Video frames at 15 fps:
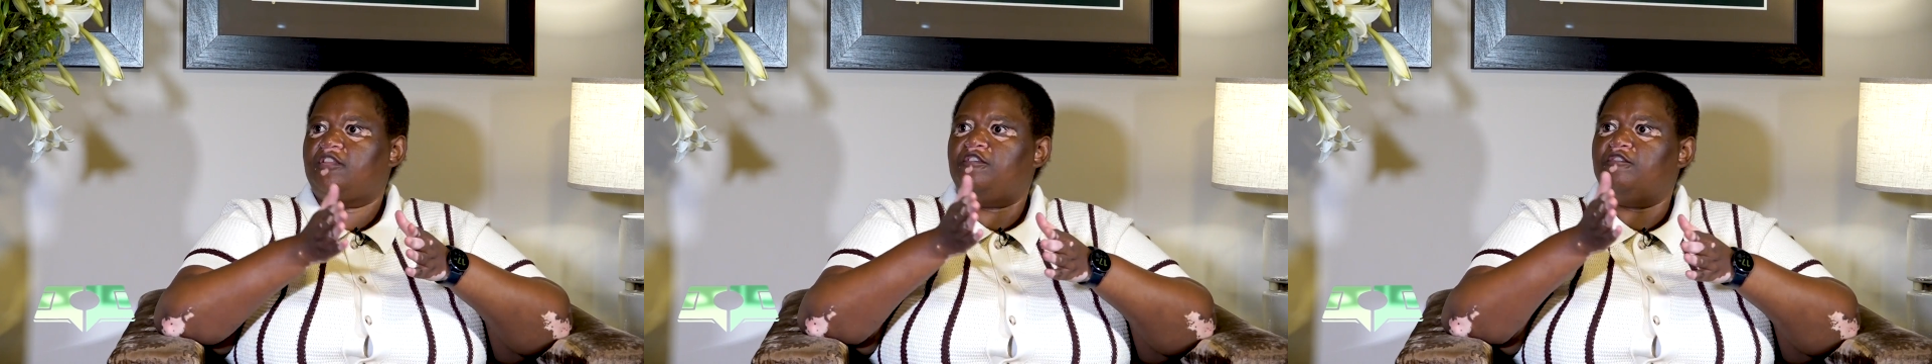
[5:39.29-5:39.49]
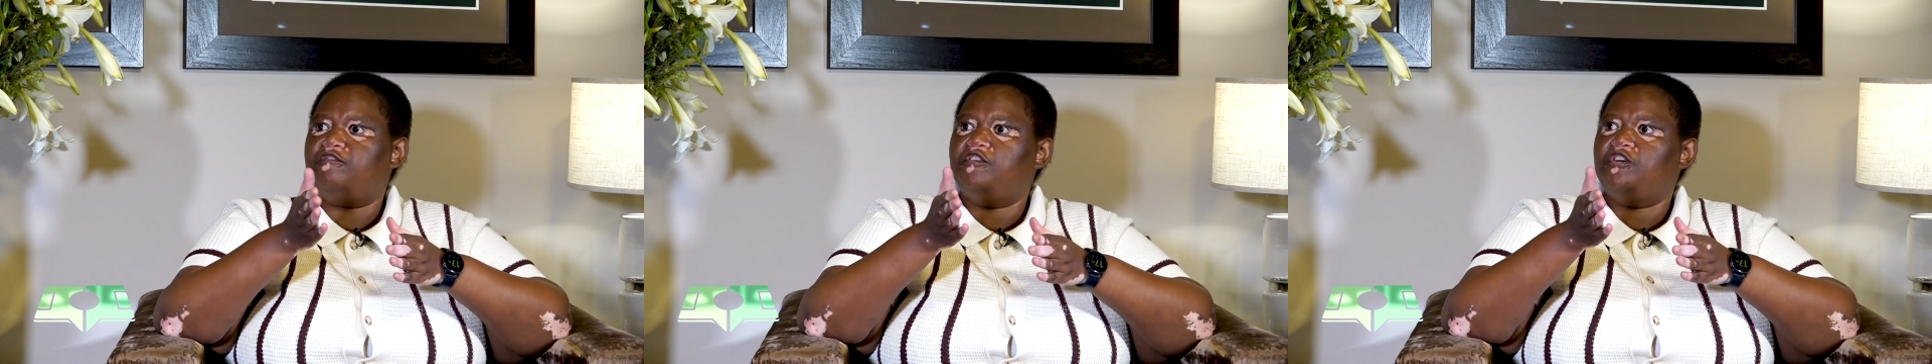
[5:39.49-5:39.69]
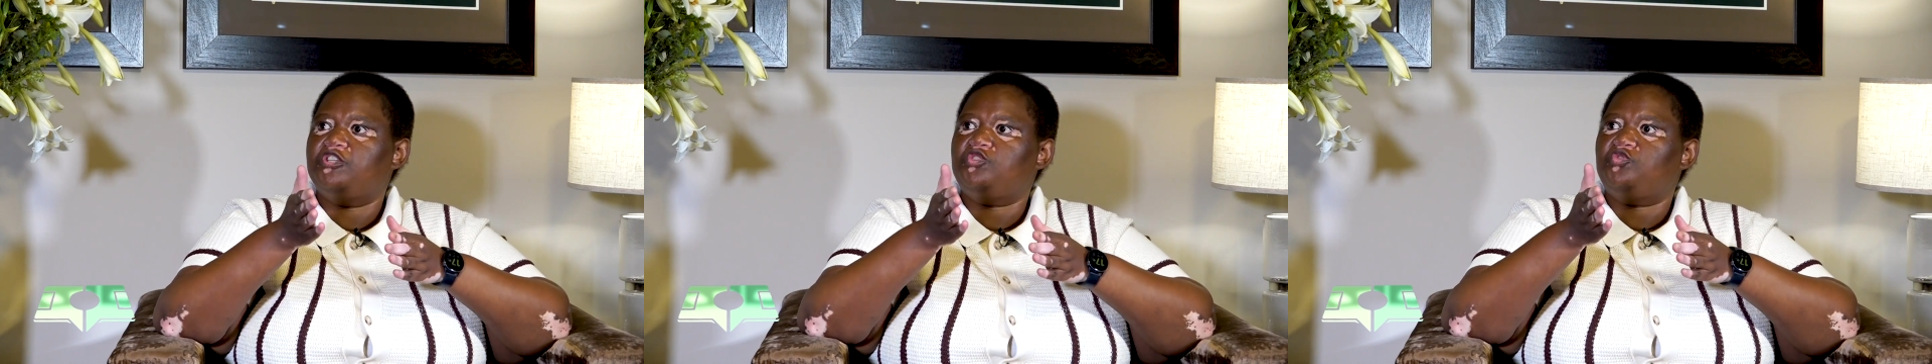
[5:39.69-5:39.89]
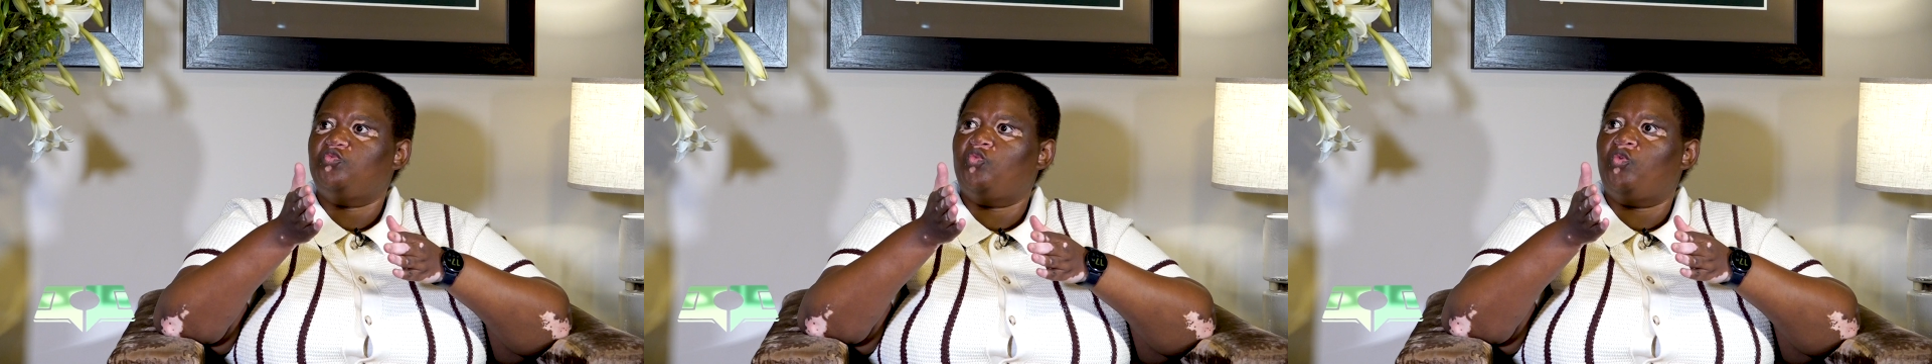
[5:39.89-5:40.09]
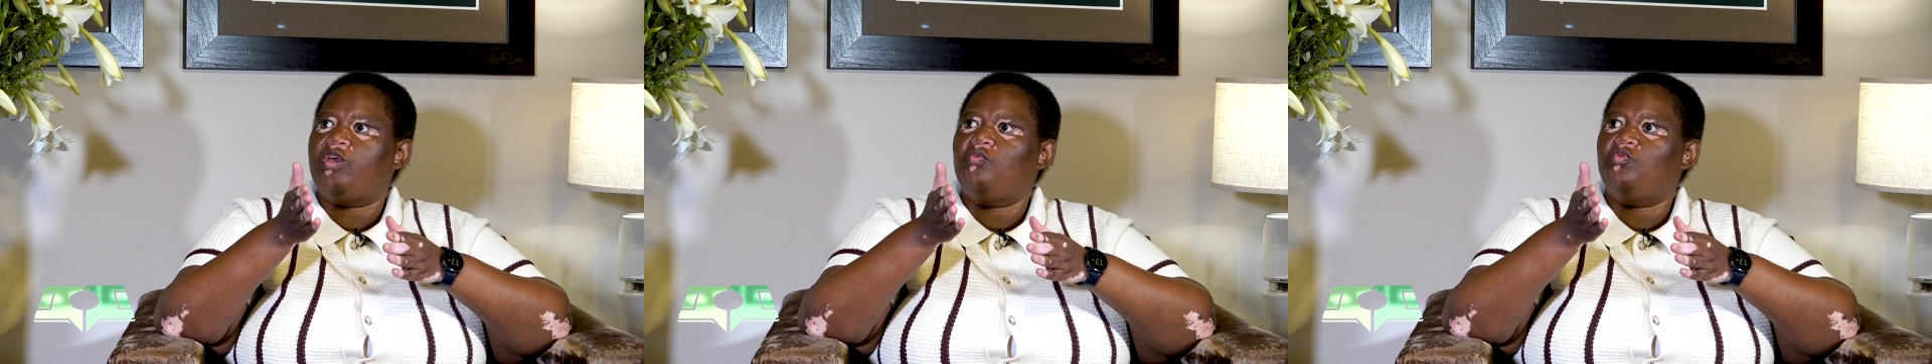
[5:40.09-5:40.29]
the first
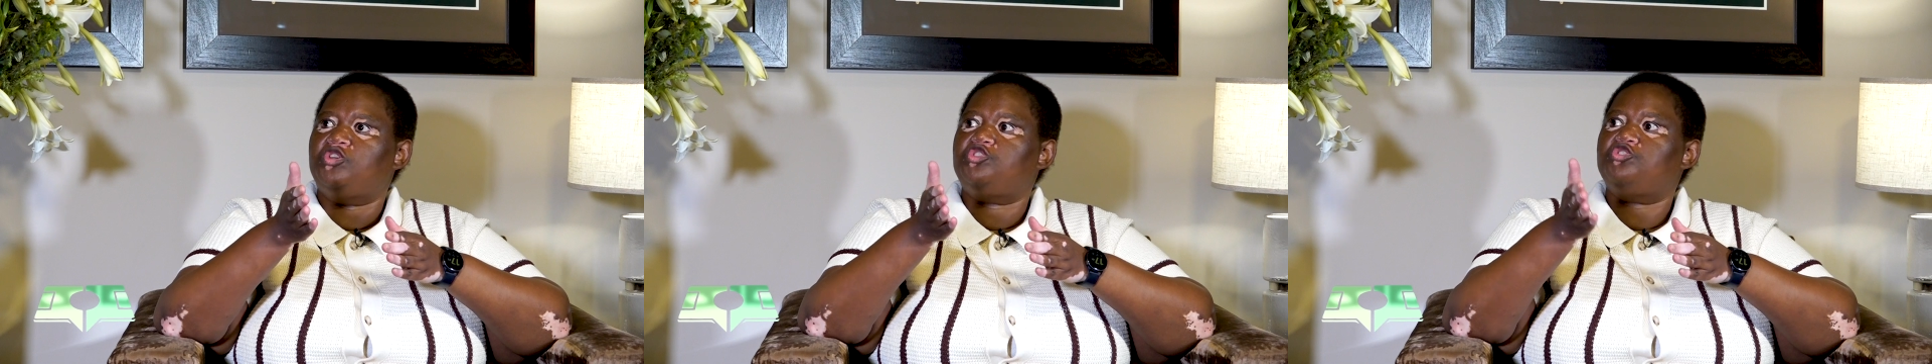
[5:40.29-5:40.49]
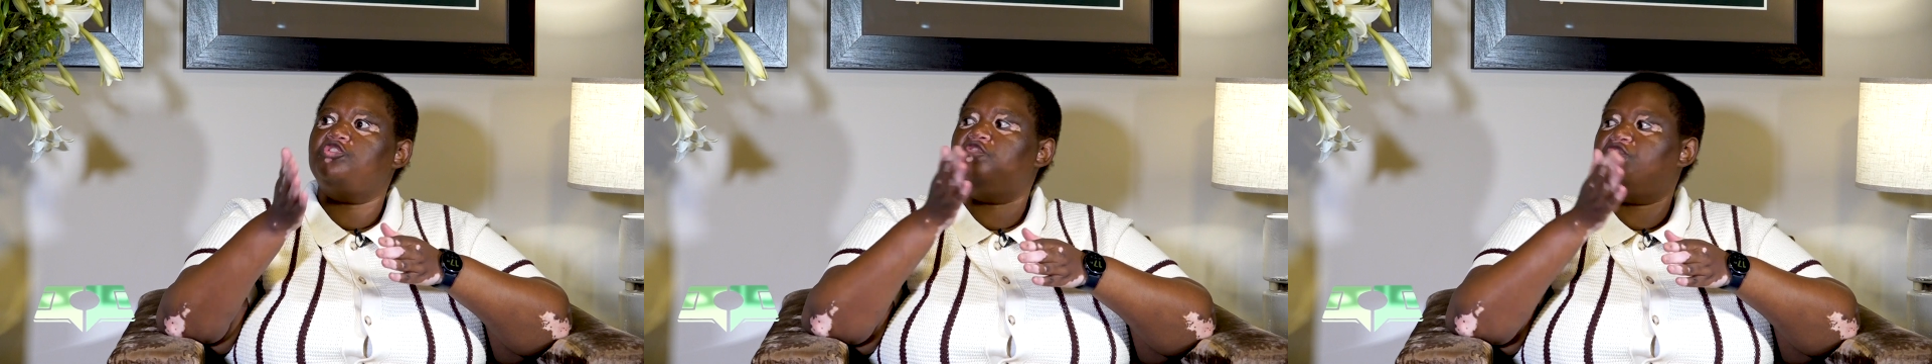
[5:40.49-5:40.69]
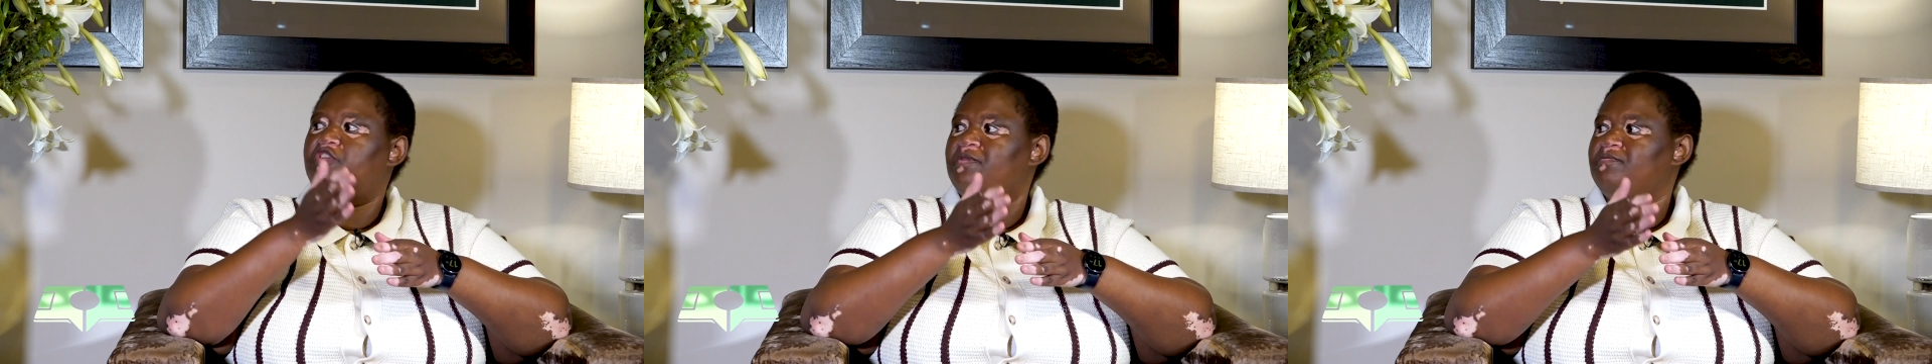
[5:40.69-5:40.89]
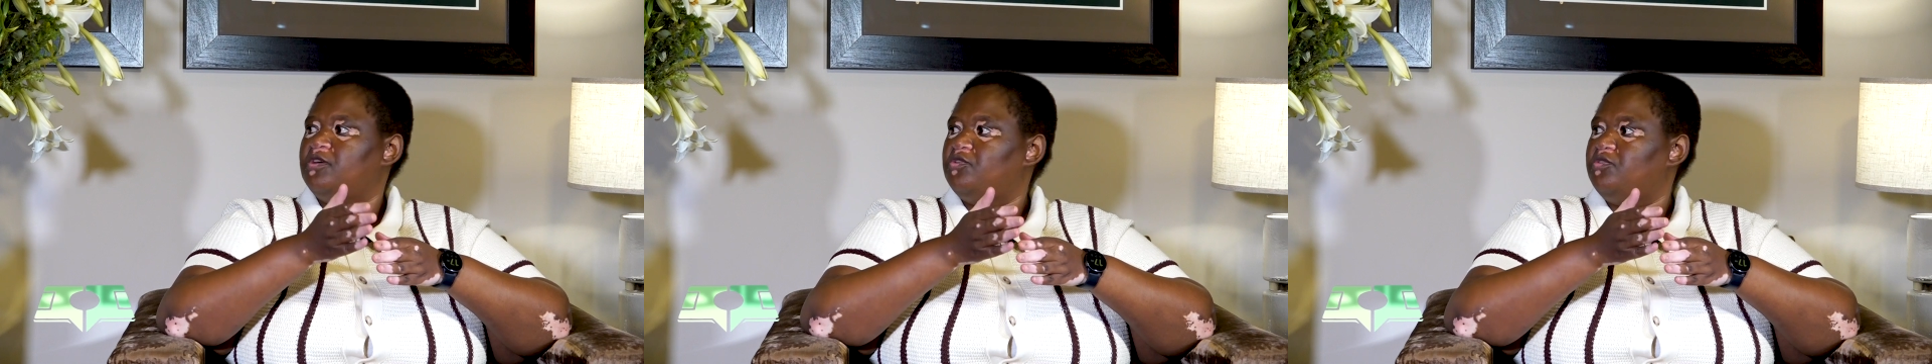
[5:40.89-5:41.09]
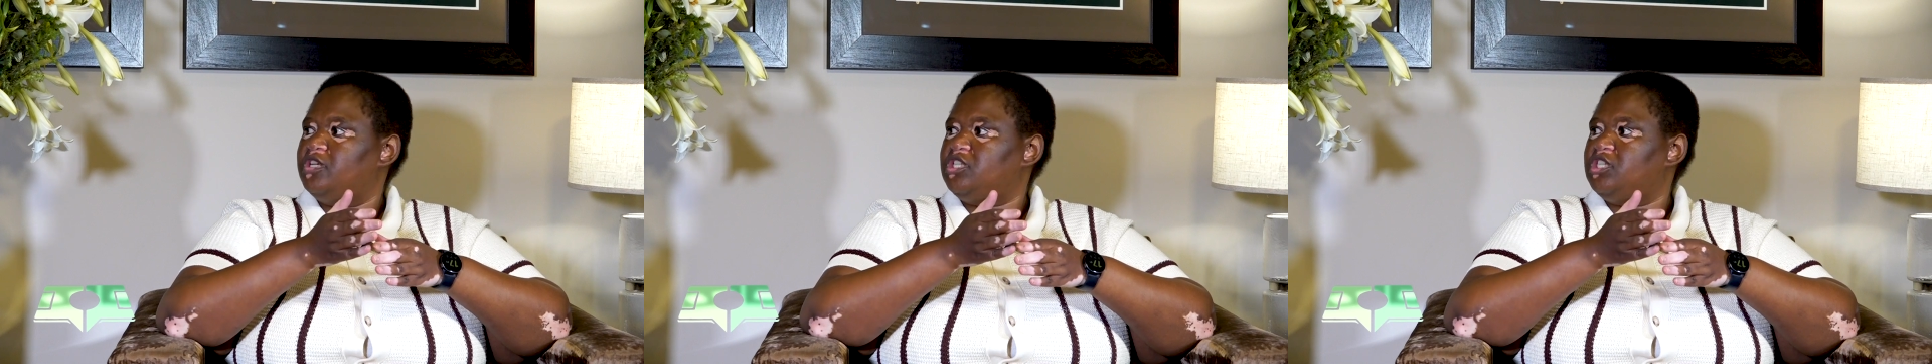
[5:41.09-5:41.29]
way we should frame
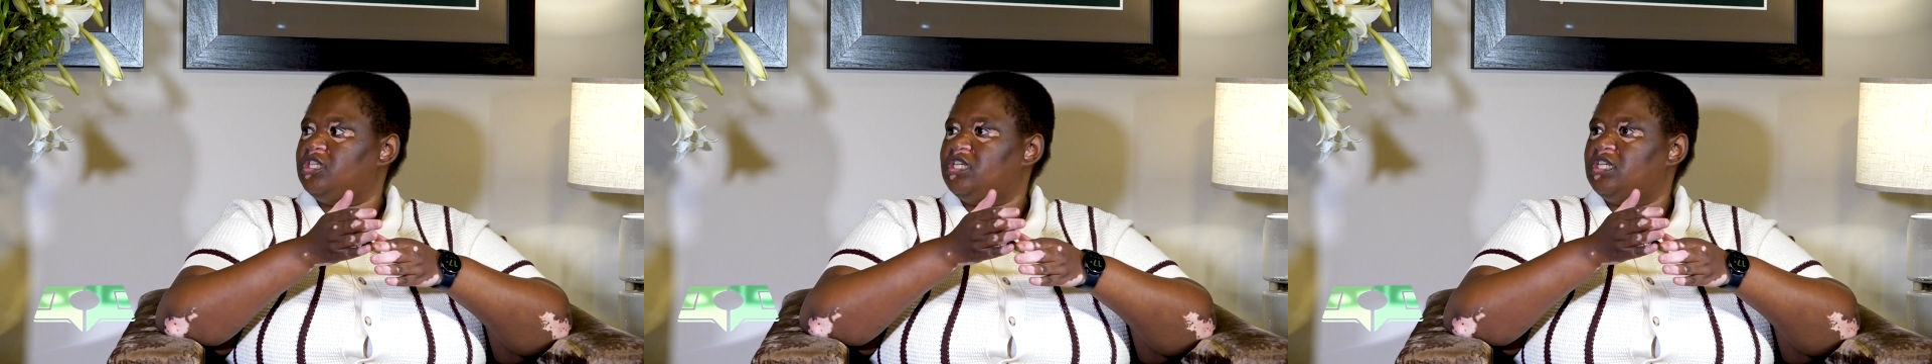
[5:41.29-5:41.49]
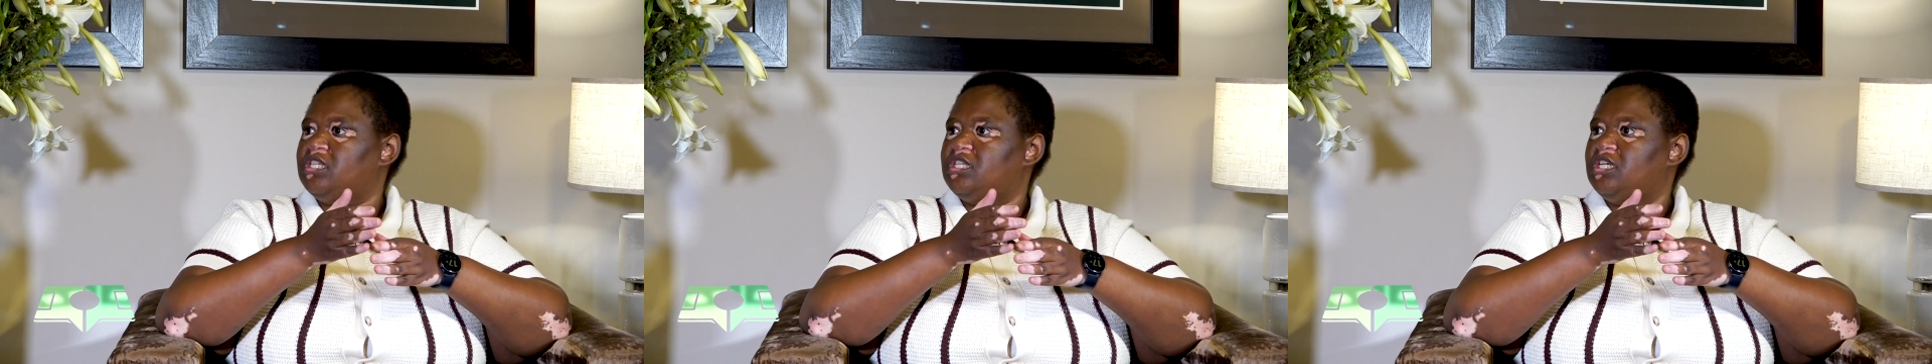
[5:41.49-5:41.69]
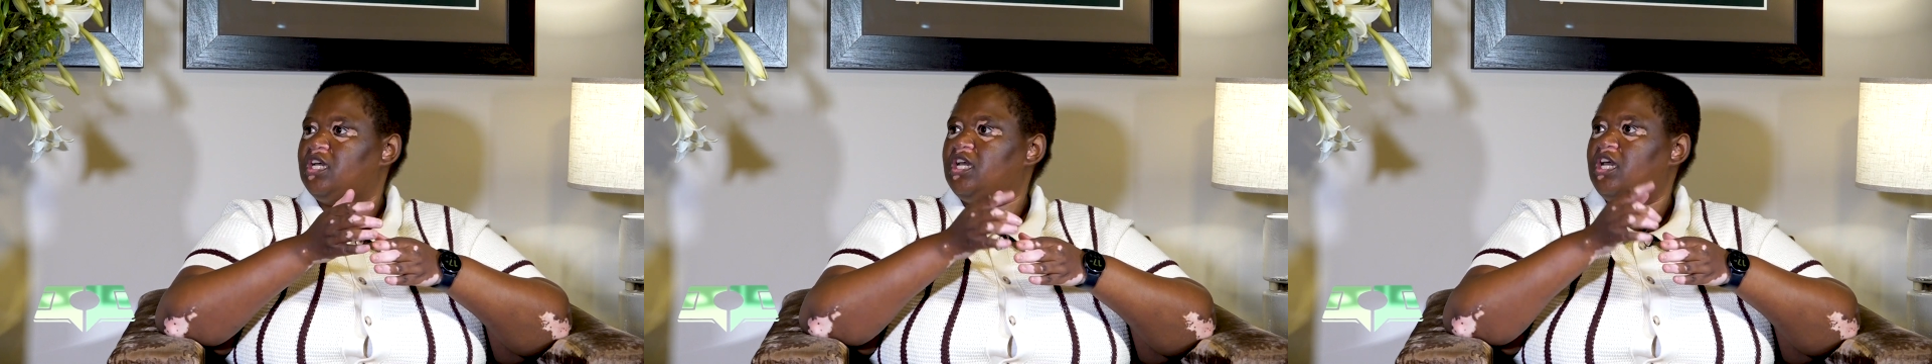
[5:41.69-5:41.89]
the question is